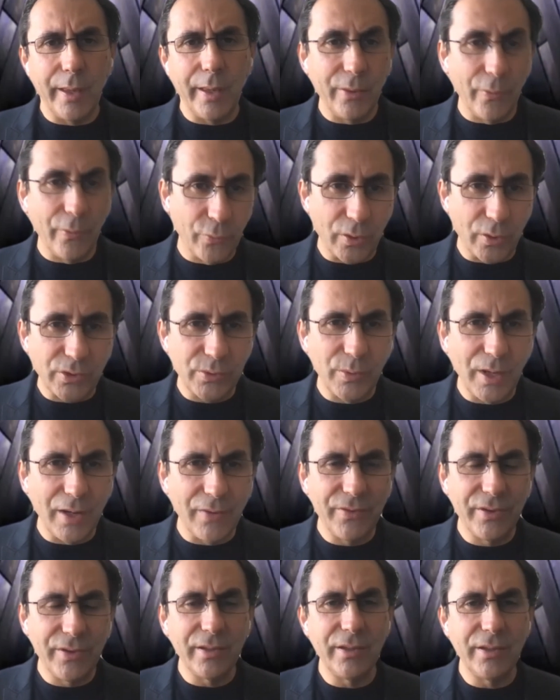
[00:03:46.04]
and of course we
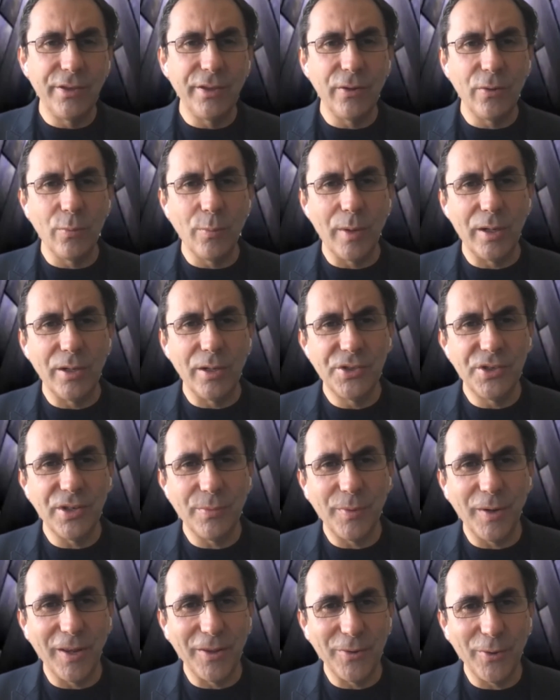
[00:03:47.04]
have the Ethereum merger,
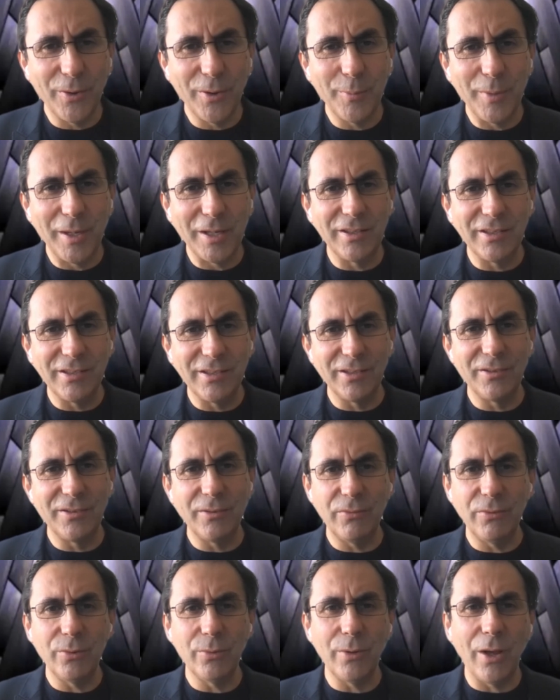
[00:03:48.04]
but I don't want to make this
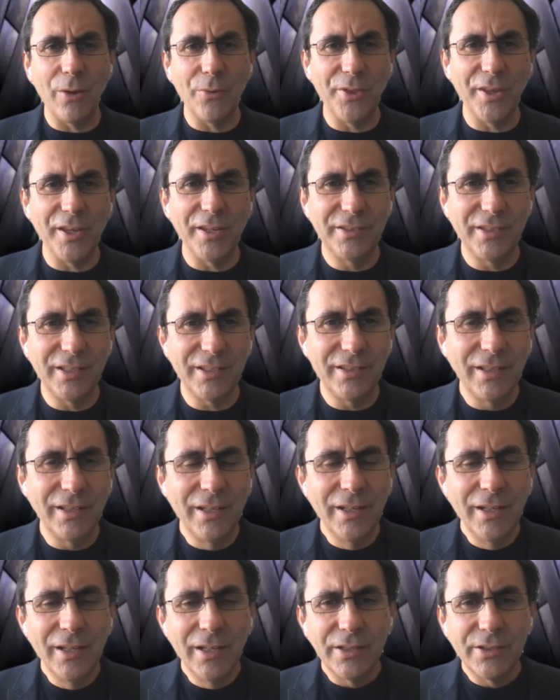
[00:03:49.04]
interview outdated.
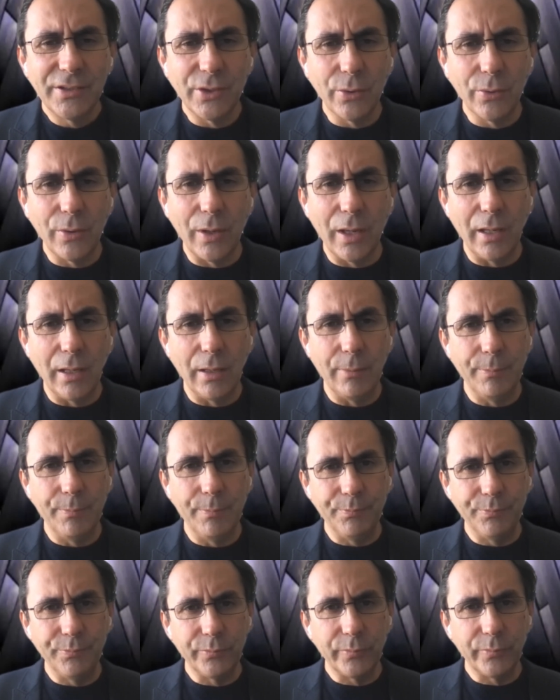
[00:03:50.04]
So
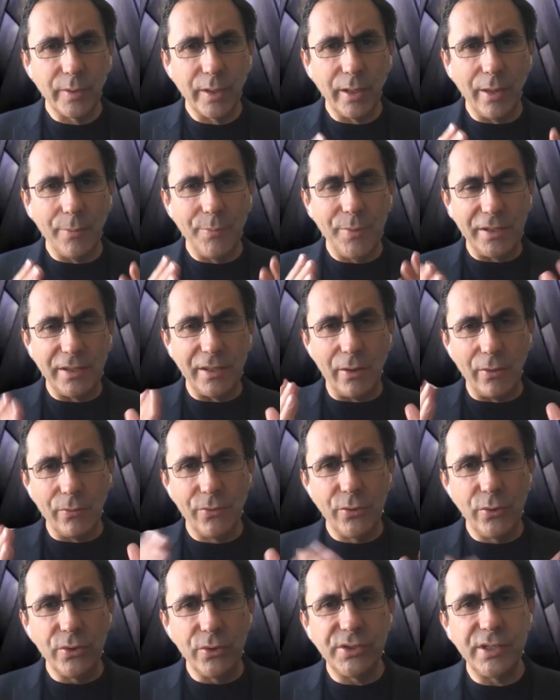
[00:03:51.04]
a bit, how
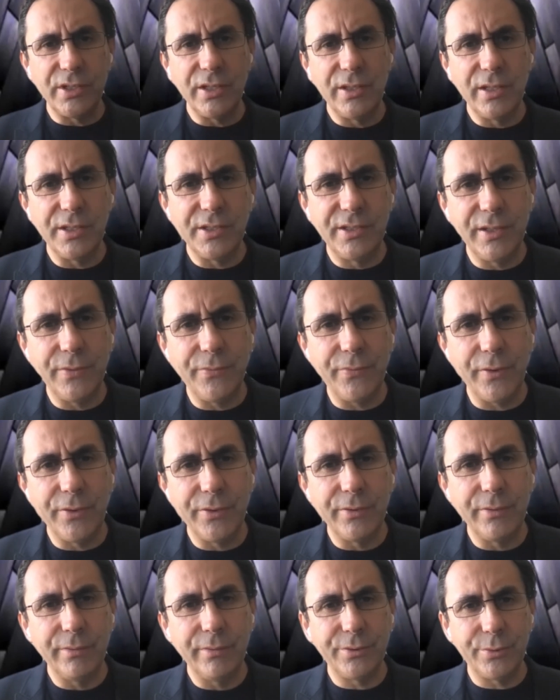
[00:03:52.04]
do you see these
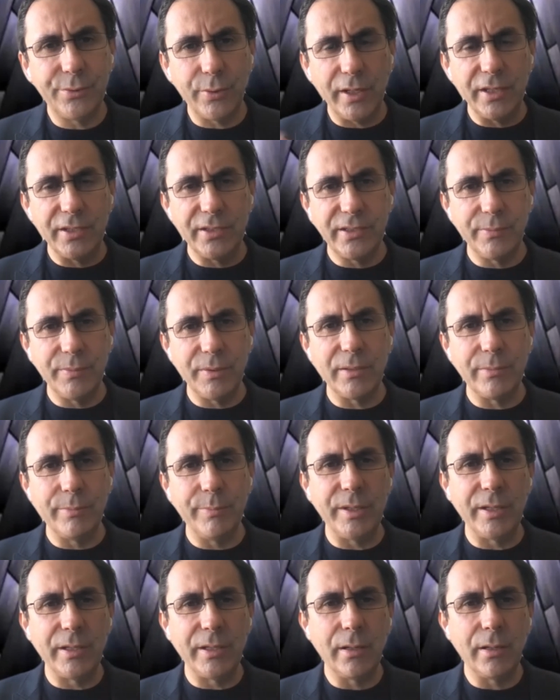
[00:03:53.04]
different trends a bit
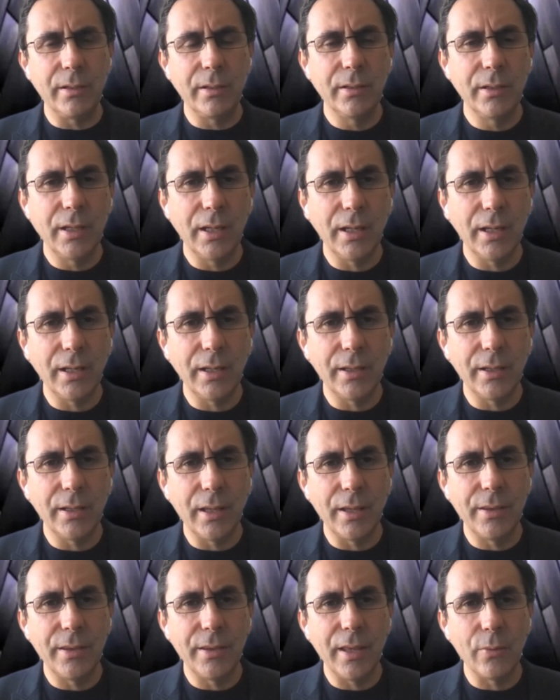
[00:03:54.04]
bigger,
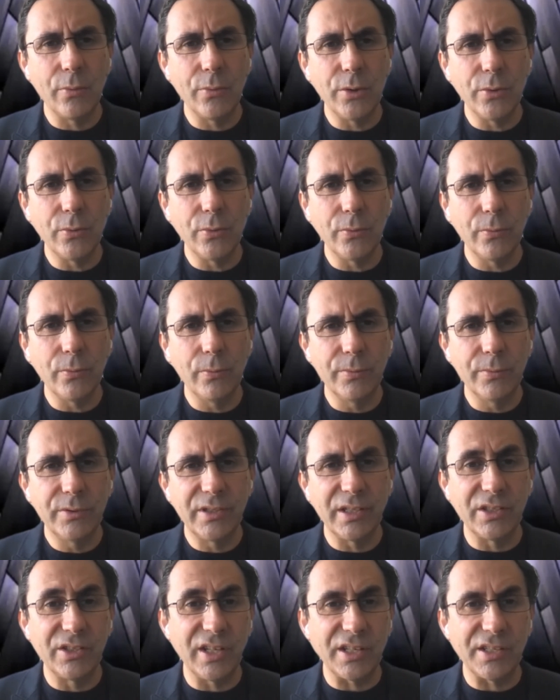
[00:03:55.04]
and how you
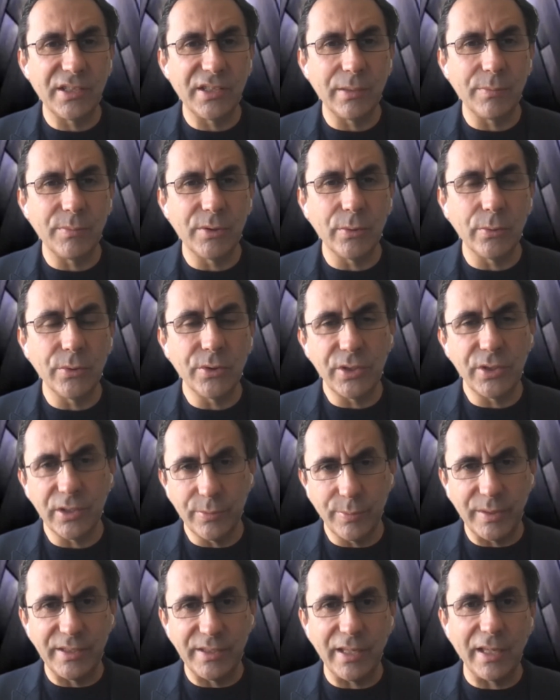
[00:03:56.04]
suggest some
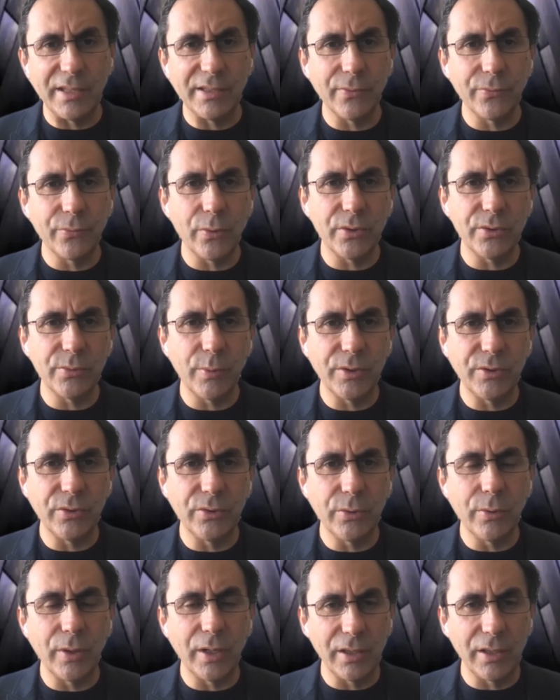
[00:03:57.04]
solutions besides, of course, what
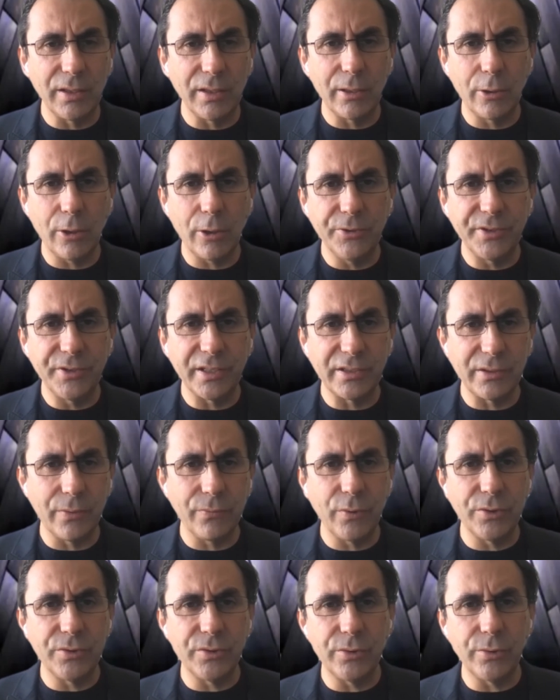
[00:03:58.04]
you're doing and in the context
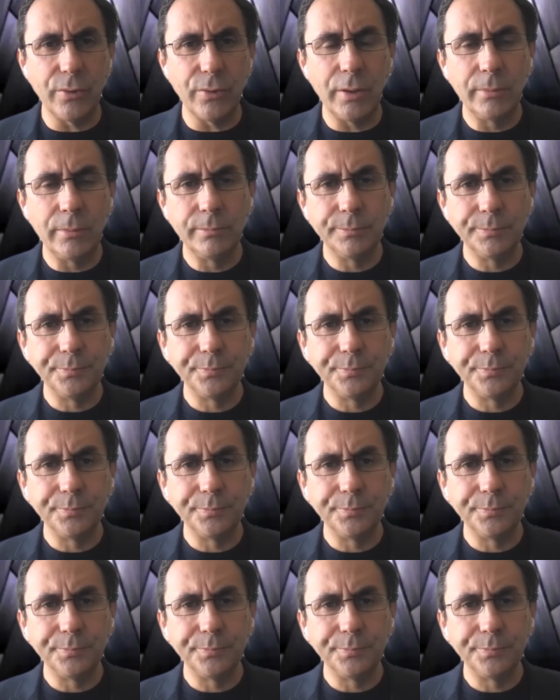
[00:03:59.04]
of what you're doing?